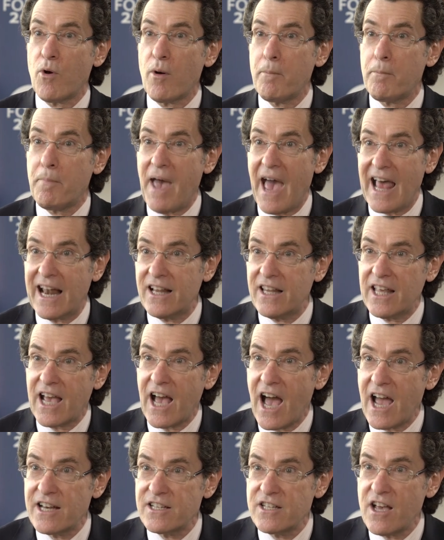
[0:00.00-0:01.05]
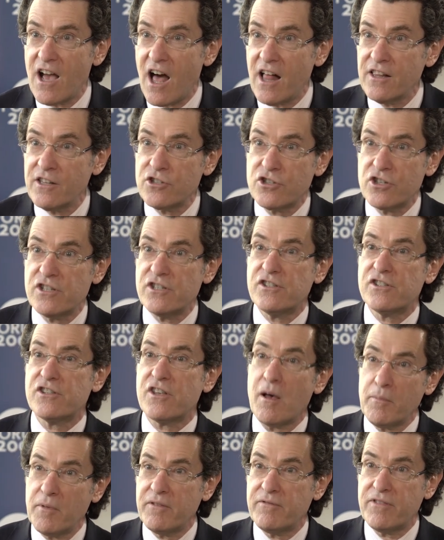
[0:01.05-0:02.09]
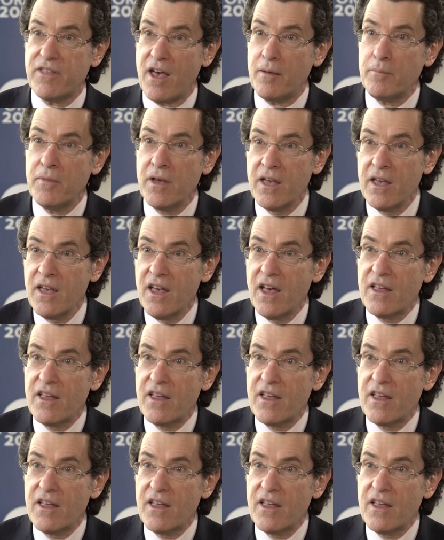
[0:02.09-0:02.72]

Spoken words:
We're battling ideologies, some of them,